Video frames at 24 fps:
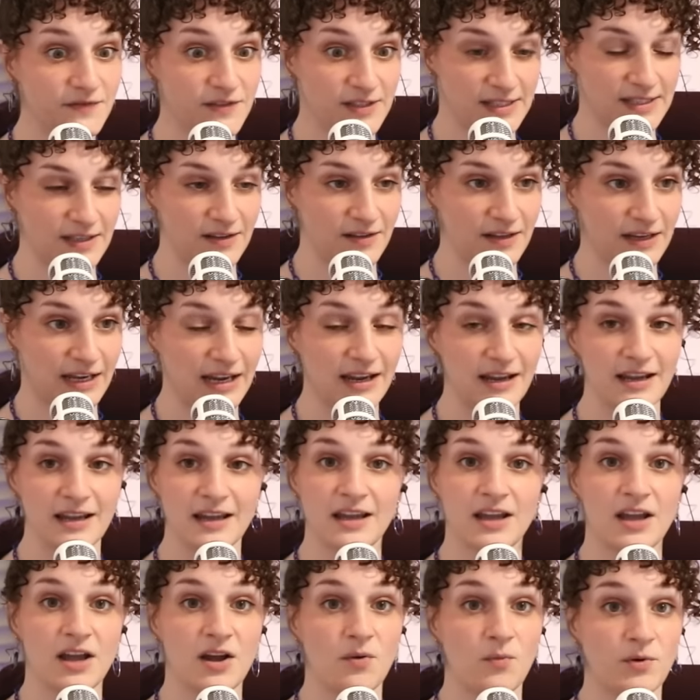facility,
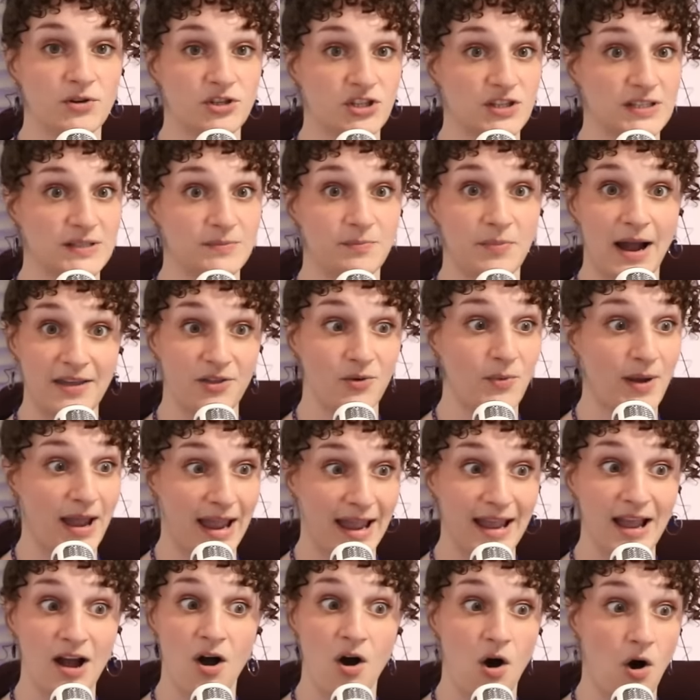which is, by the
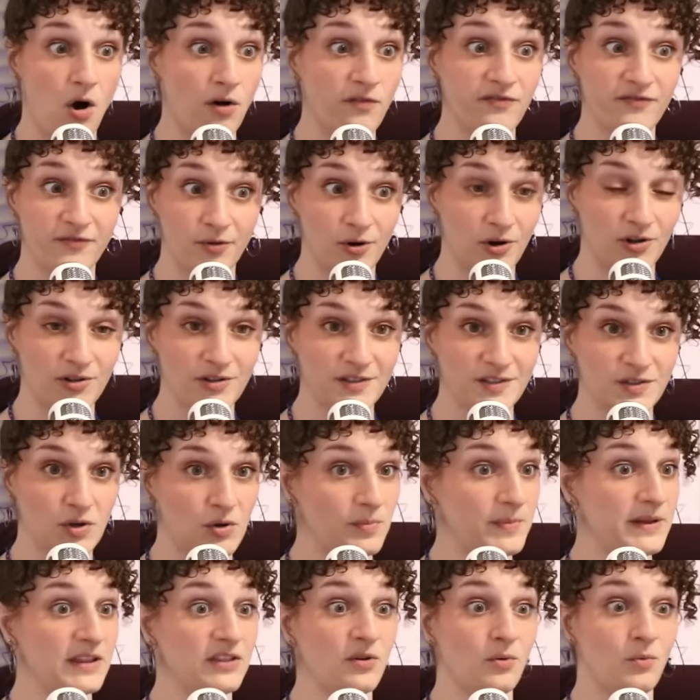way, all full. So
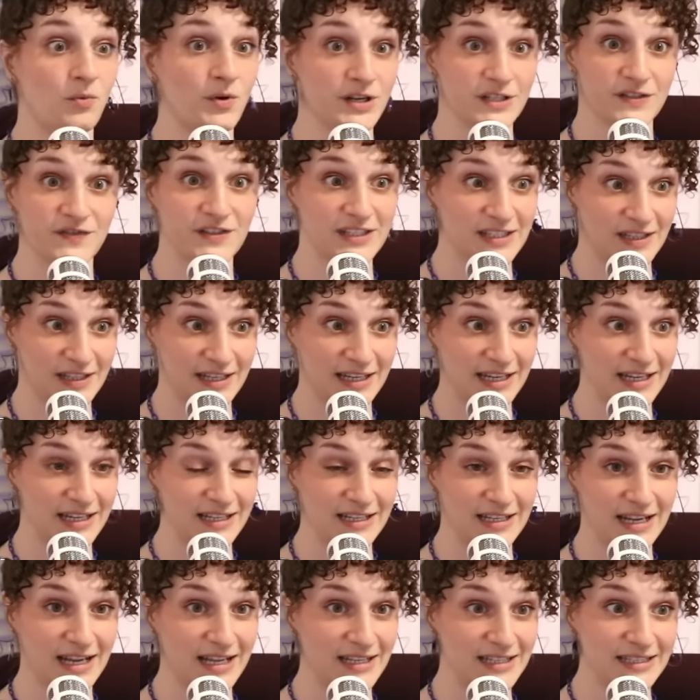it'll be the worst
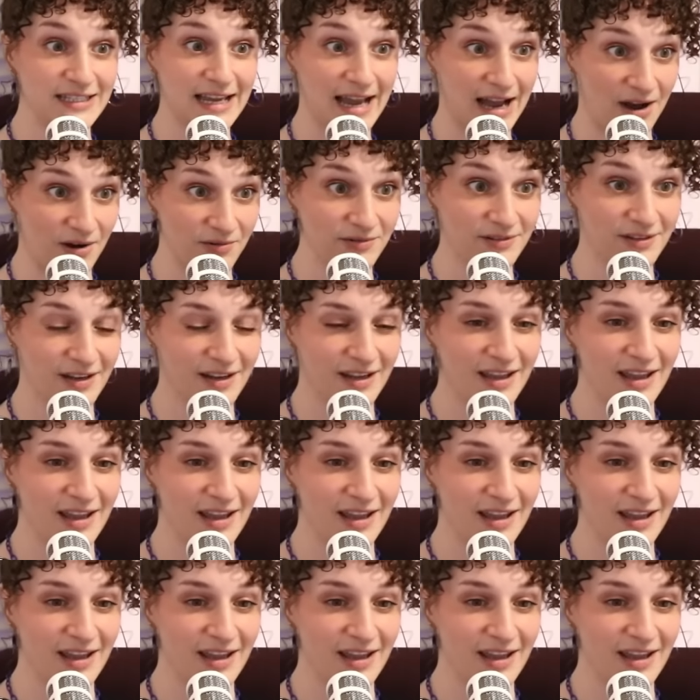facility in town.